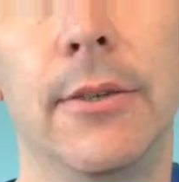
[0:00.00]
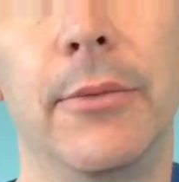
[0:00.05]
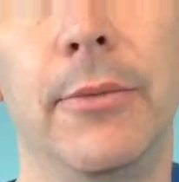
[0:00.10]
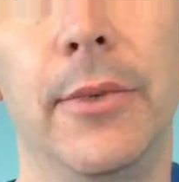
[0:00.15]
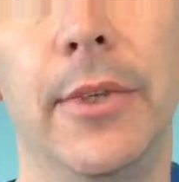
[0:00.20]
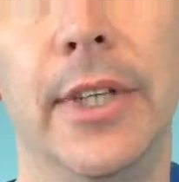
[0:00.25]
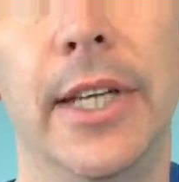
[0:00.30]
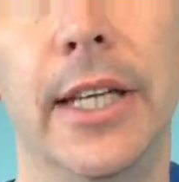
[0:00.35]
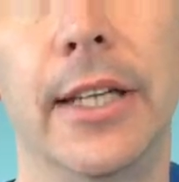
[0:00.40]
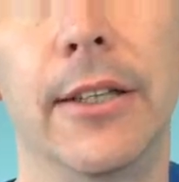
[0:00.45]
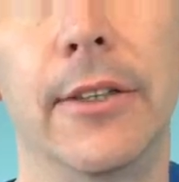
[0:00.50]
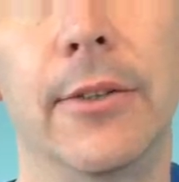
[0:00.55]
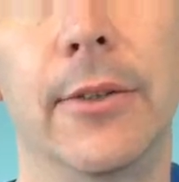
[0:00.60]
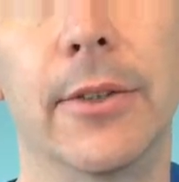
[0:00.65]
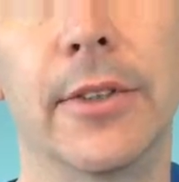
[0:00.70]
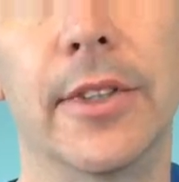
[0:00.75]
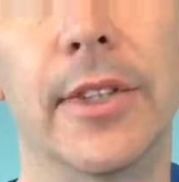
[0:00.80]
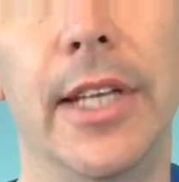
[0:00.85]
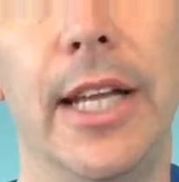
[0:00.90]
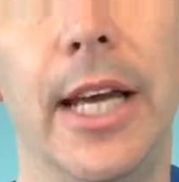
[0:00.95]
with that little
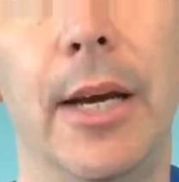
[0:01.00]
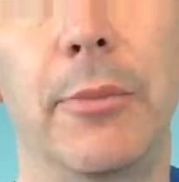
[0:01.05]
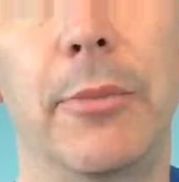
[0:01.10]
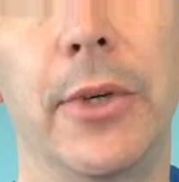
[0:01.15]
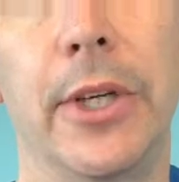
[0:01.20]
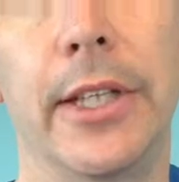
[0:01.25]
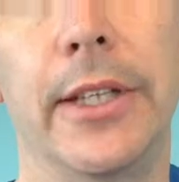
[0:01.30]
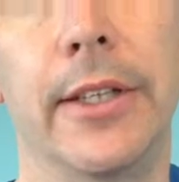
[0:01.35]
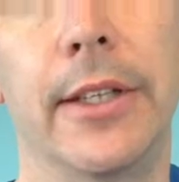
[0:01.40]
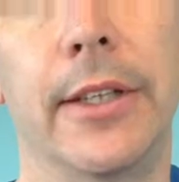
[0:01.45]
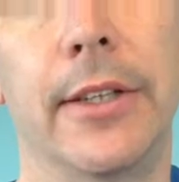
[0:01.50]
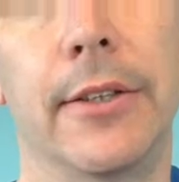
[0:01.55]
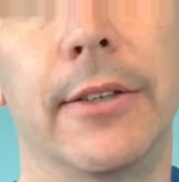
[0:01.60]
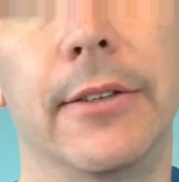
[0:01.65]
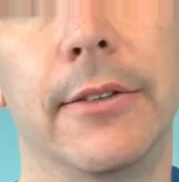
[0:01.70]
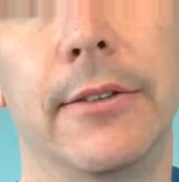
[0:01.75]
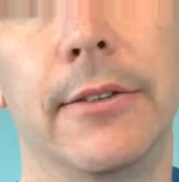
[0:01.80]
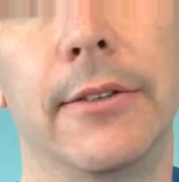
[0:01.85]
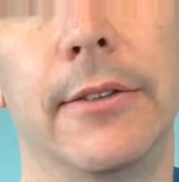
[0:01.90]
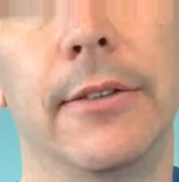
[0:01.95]
snap right there,
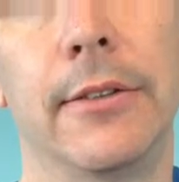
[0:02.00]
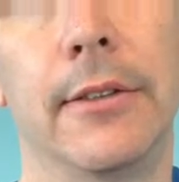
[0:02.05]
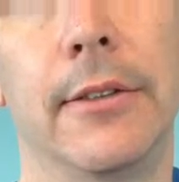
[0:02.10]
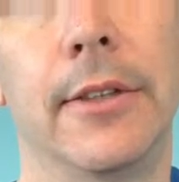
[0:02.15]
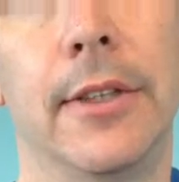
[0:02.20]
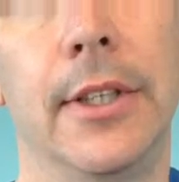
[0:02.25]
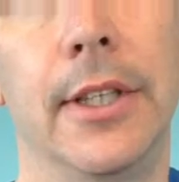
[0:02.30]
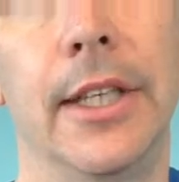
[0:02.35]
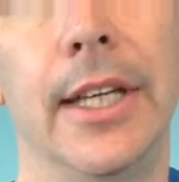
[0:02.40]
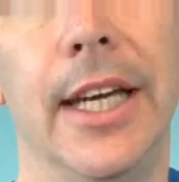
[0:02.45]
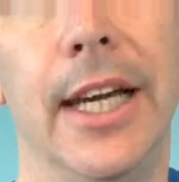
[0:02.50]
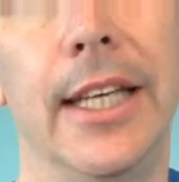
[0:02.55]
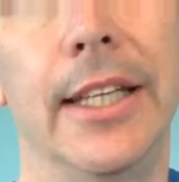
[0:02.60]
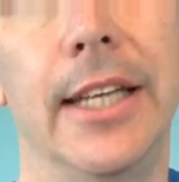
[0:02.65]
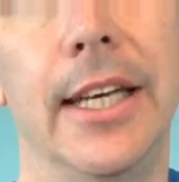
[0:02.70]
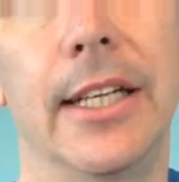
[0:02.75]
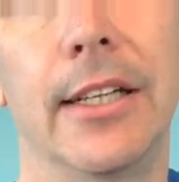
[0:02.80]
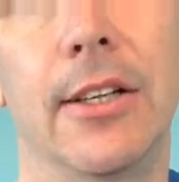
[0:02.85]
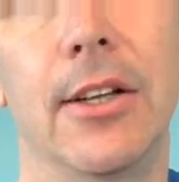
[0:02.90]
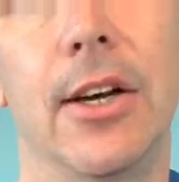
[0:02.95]
and
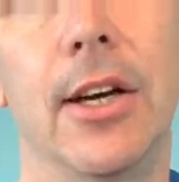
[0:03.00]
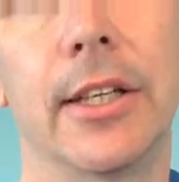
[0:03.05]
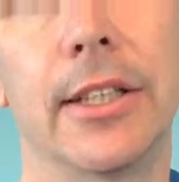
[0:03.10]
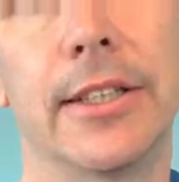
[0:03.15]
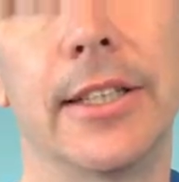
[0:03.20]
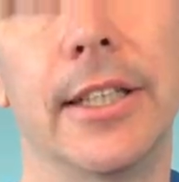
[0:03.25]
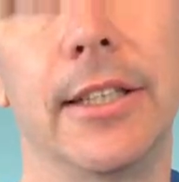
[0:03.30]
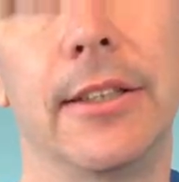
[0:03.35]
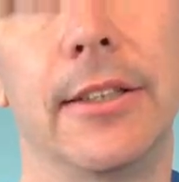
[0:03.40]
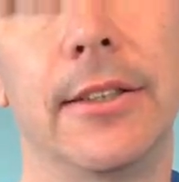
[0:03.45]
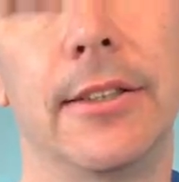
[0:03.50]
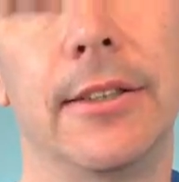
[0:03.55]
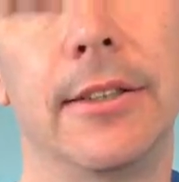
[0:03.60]
that locks it.